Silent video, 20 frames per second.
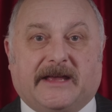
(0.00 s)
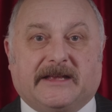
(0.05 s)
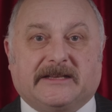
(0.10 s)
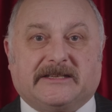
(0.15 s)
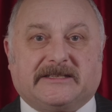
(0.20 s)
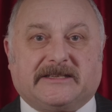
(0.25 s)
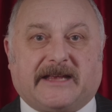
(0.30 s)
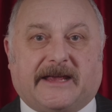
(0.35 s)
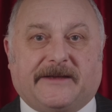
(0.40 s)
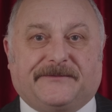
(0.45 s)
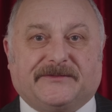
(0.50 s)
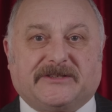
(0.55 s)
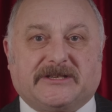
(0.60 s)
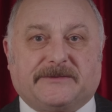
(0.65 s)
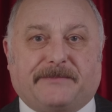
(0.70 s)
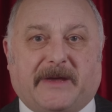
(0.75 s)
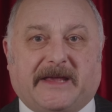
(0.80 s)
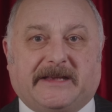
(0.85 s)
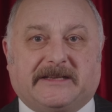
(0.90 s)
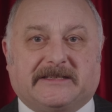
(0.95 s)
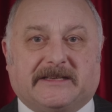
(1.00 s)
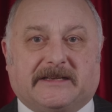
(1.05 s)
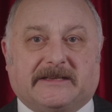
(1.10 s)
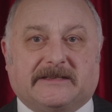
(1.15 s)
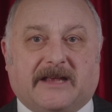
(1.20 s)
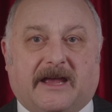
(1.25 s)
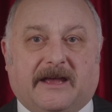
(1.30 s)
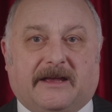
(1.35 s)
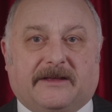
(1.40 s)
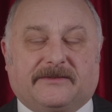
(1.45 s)
safe
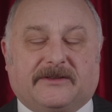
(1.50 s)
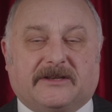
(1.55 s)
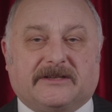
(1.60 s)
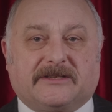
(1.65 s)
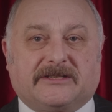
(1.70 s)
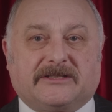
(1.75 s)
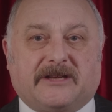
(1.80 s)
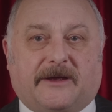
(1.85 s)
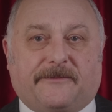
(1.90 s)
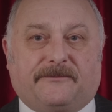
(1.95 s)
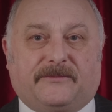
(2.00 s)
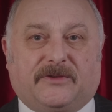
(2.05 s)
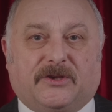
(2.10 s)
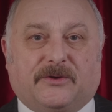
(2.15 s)
spaces that some